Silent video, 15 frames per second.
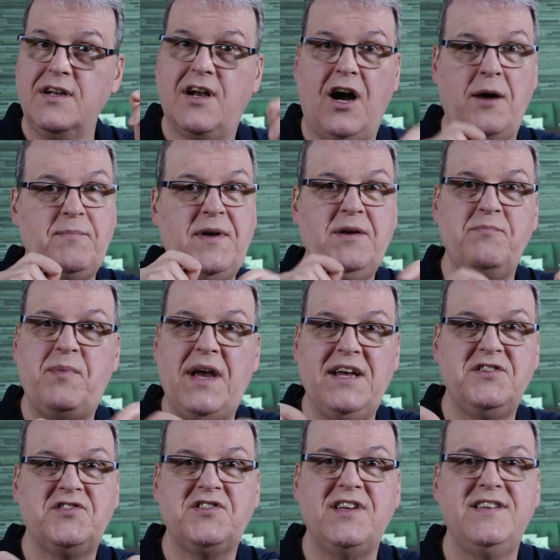copy and
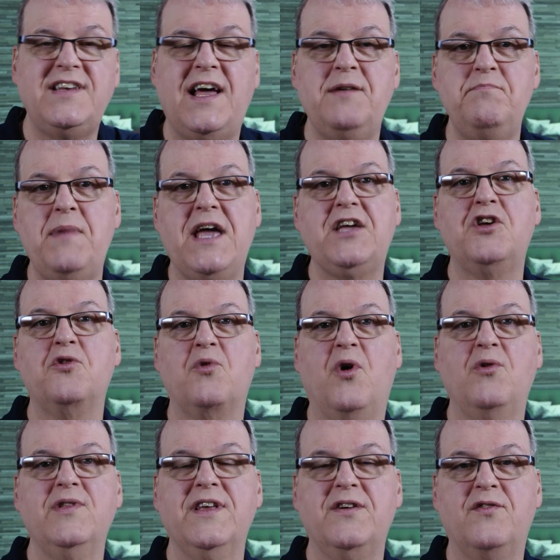paste and make your
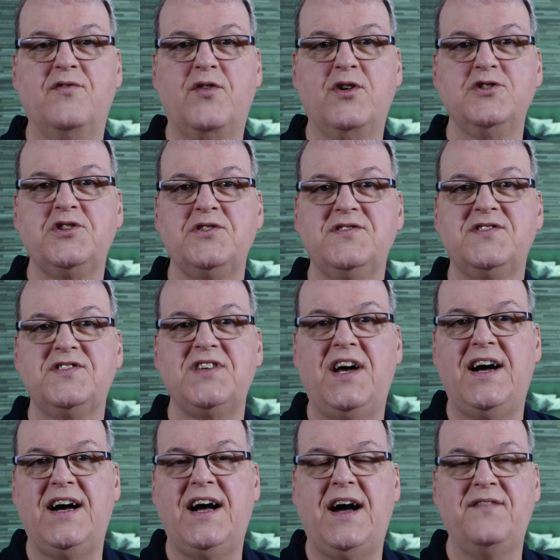own little versions
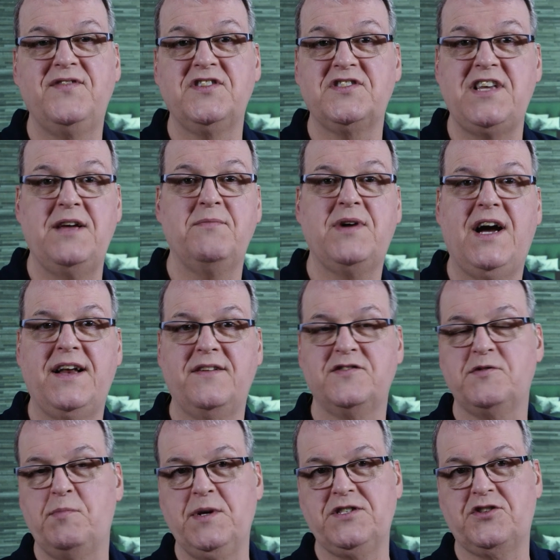of the same kind of
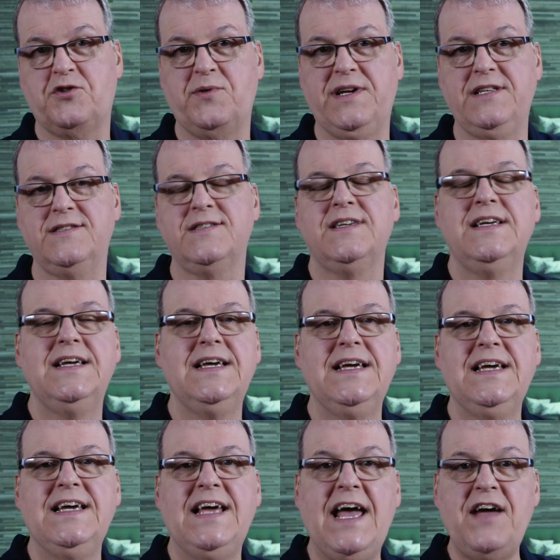split screens.
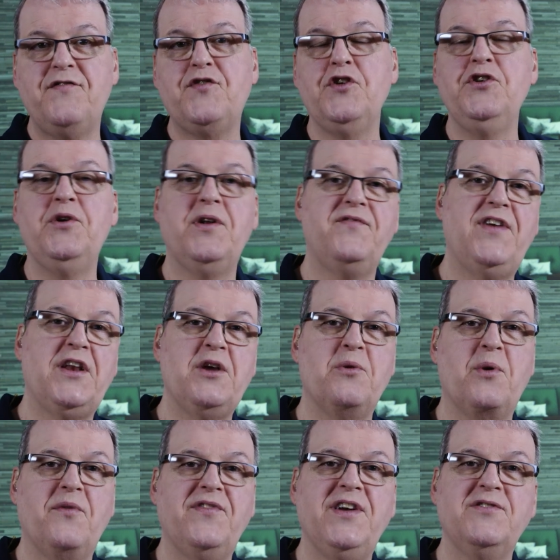Hey, if you're new to
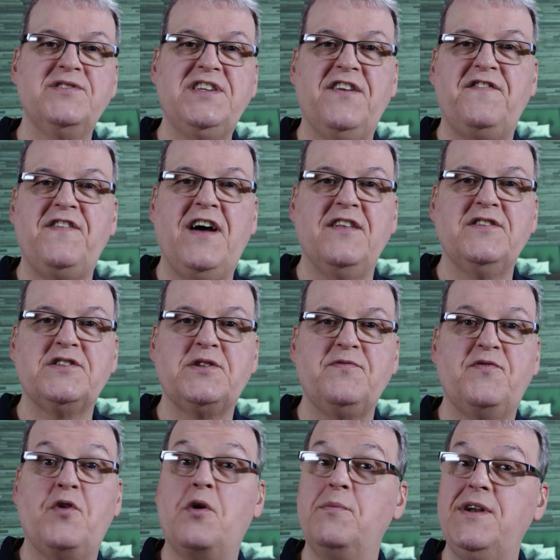Video Reveal and you found this
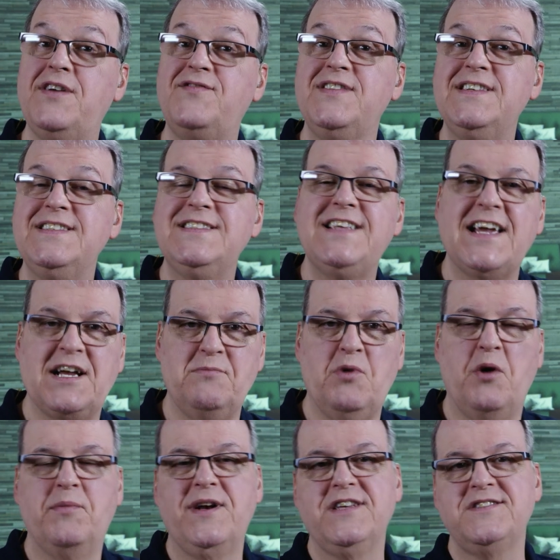informative, take a
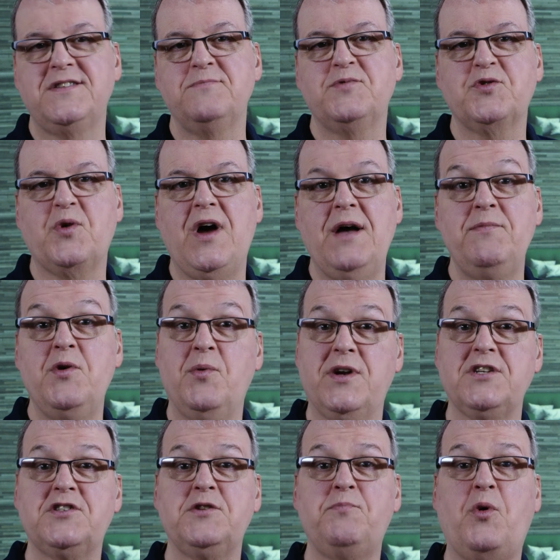moment and subscribe. You want
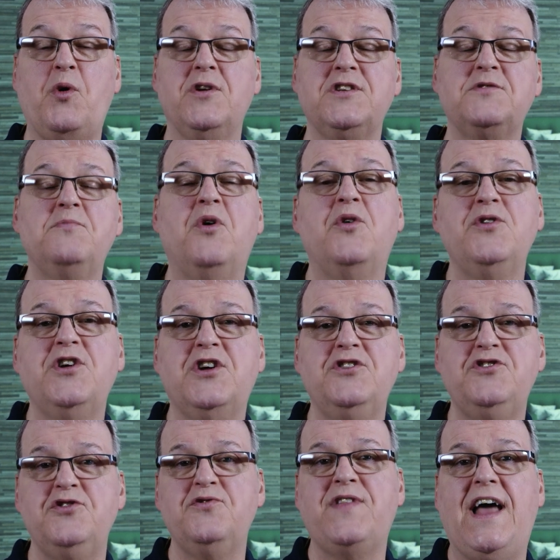to support us more? You
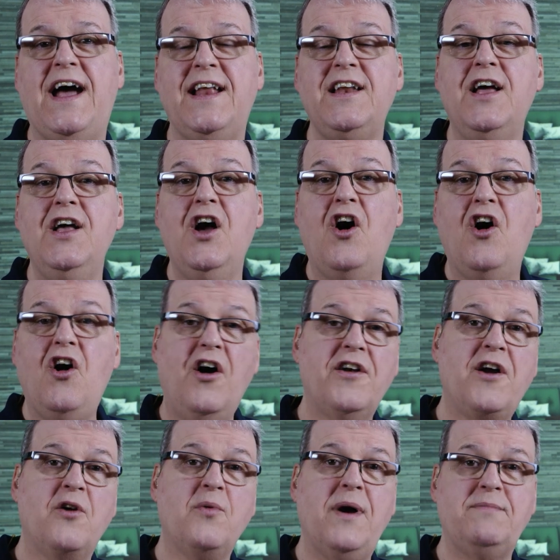can do that
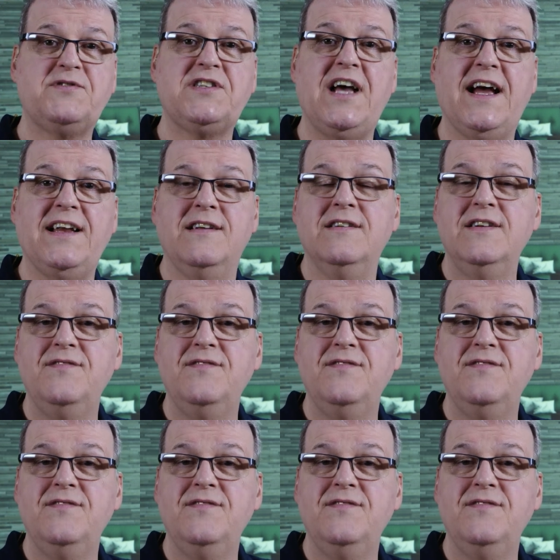on our website,